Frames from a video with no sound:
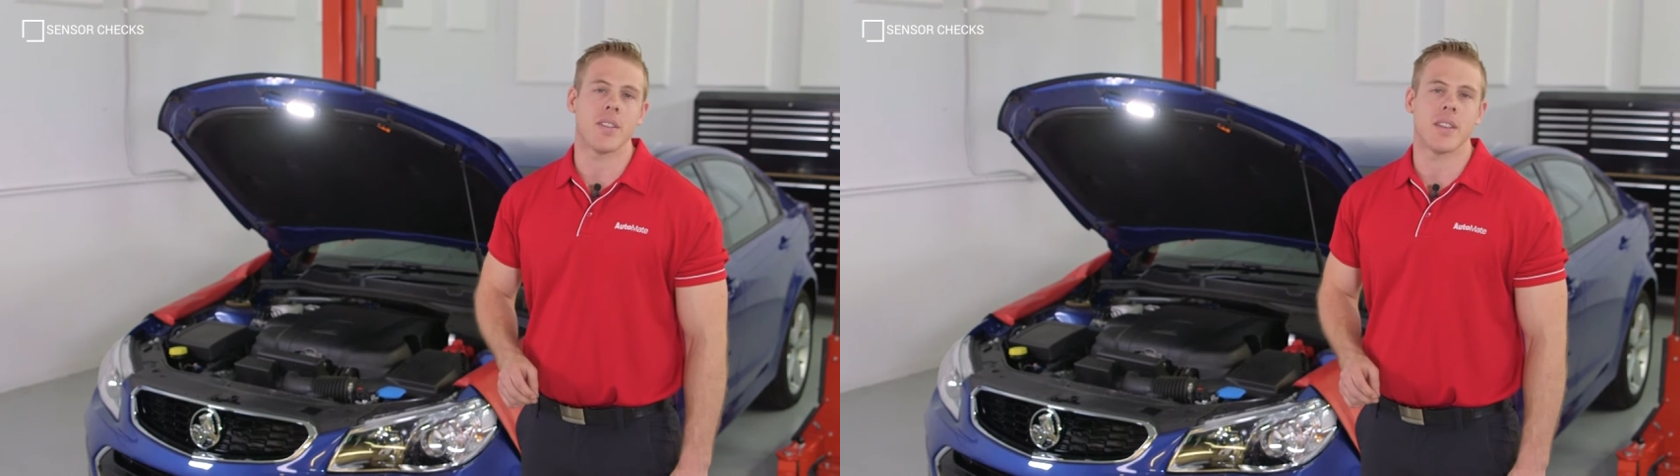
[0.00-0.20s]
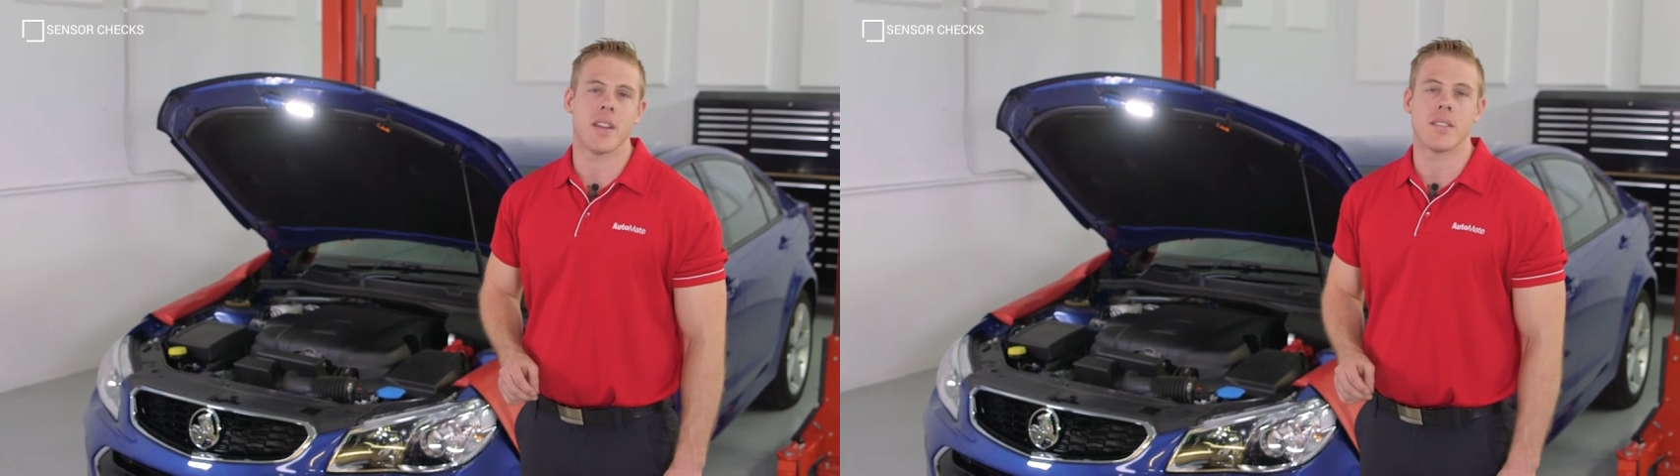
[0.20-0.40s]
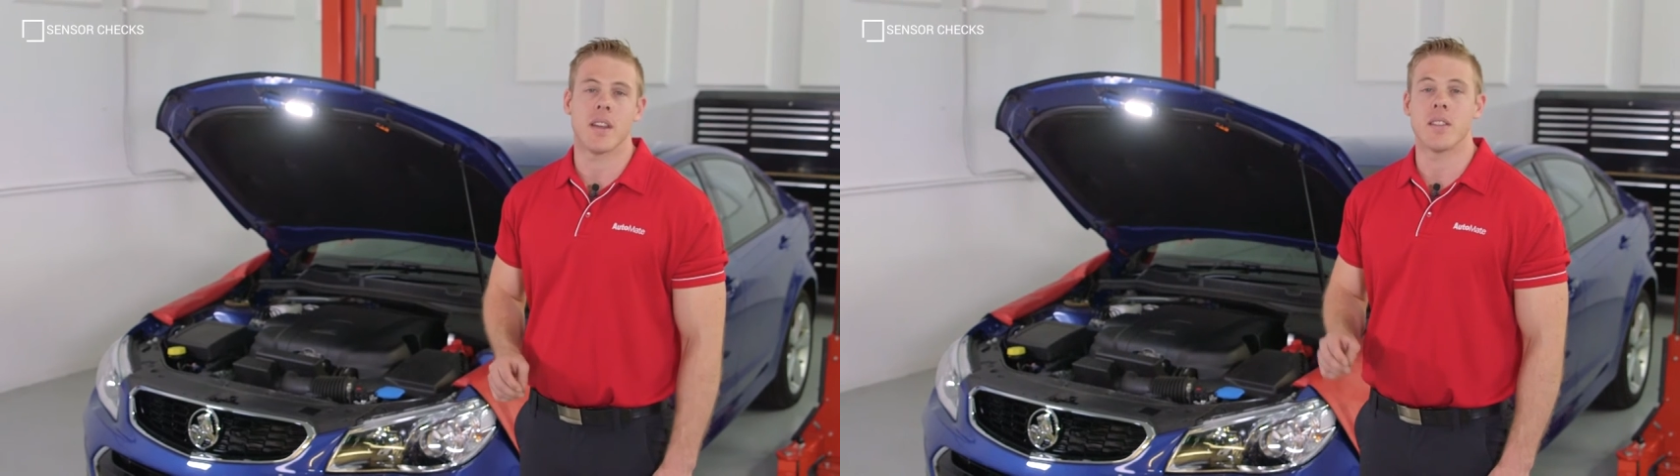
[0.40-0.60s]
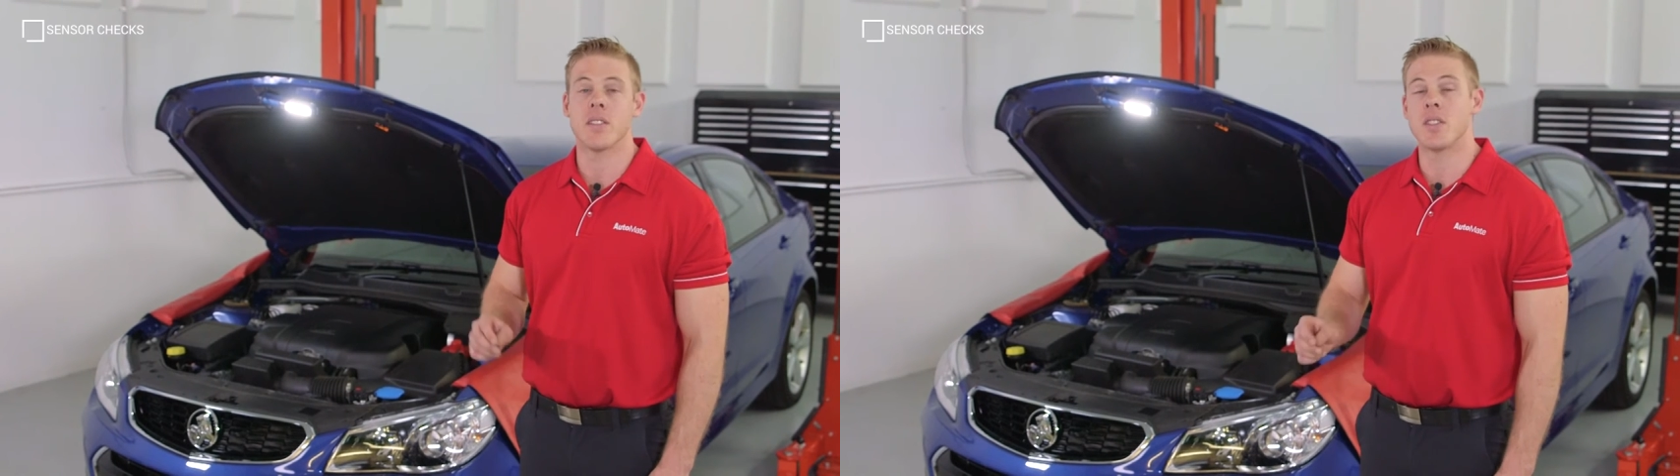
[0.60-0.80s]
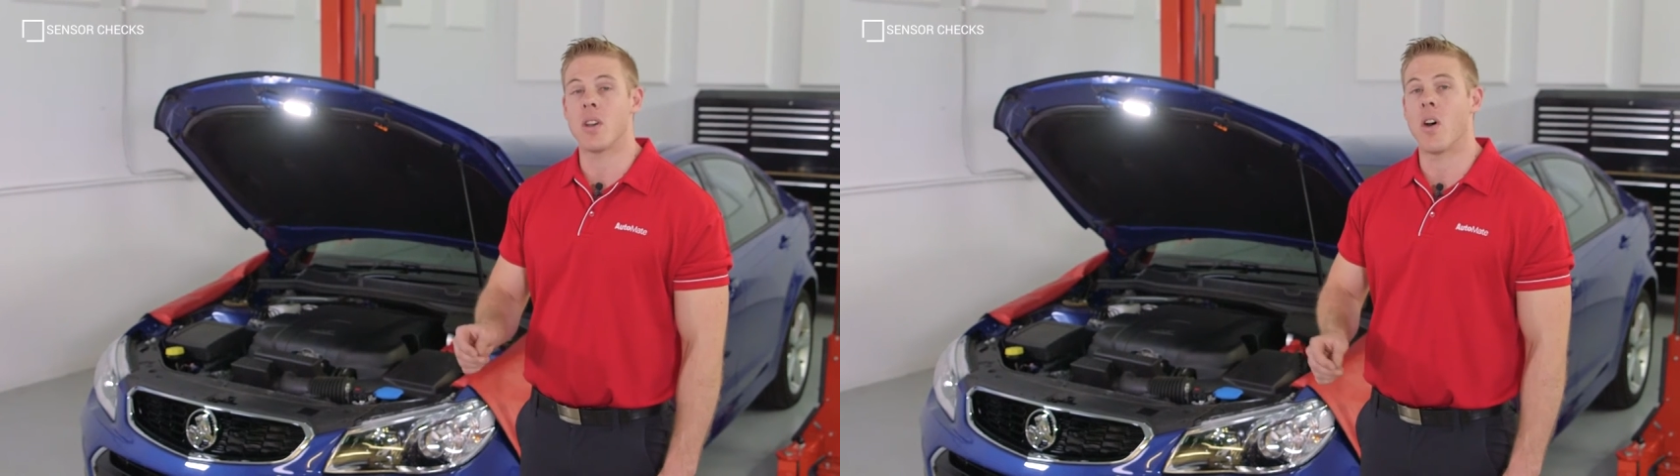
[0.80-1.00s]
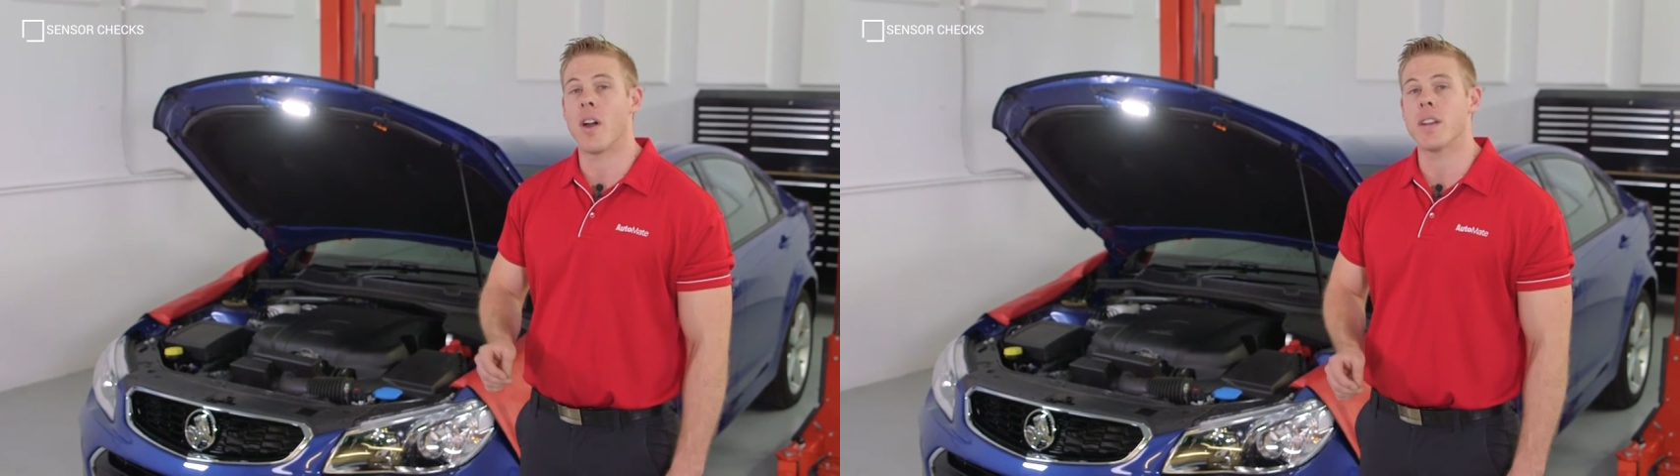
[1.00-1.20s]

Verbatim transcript: sensor designed